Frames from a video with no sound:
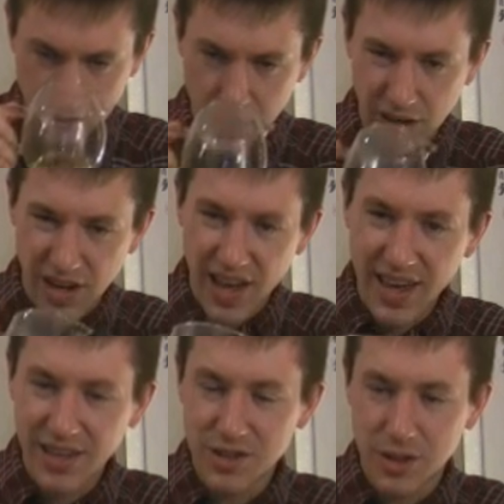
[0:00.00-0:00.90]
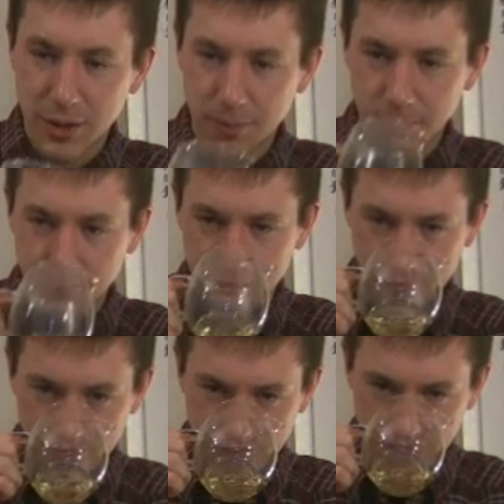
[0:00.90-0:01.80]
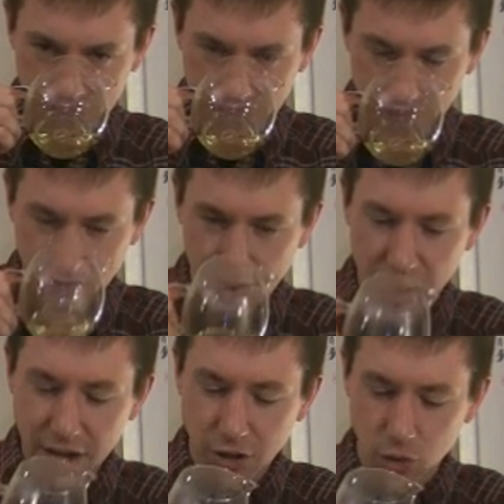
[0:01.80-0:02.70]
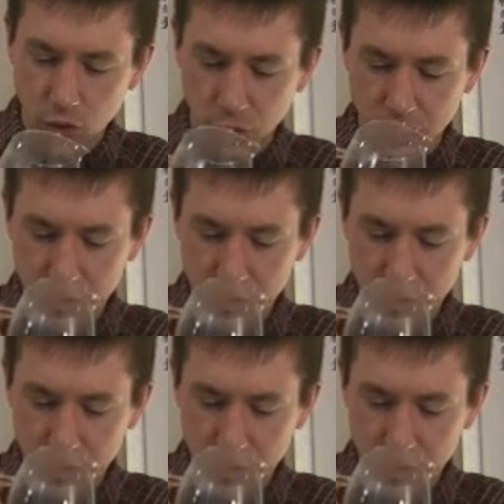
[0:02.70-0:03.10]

A light aroma